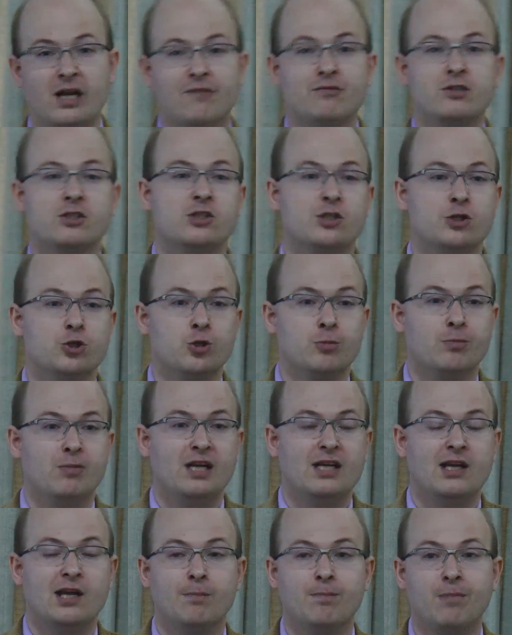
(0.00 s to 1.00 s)
have
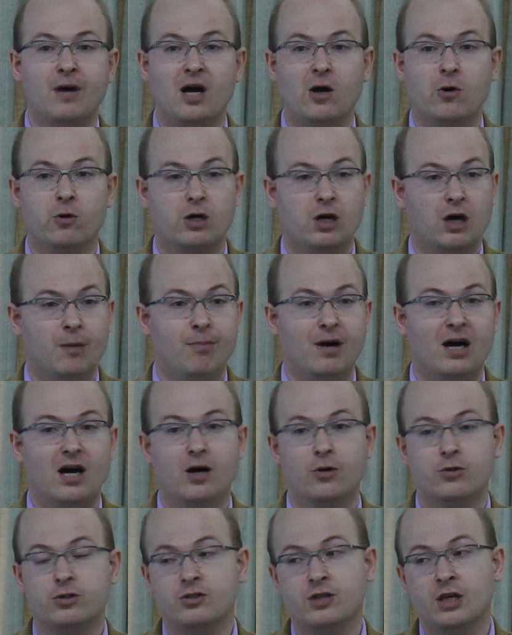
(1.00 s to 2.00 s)
decision-making power
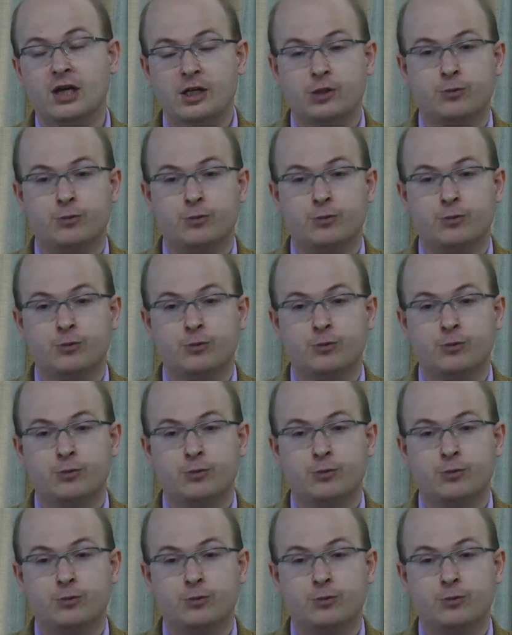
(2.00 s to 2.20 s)
about